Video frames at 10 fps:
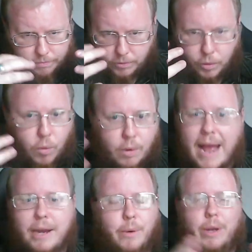
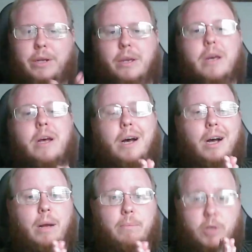lore-accurate
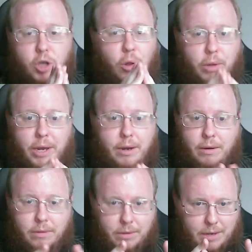um,
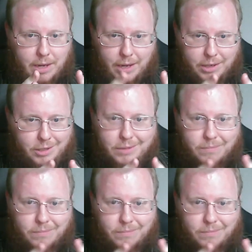Tolkien uh,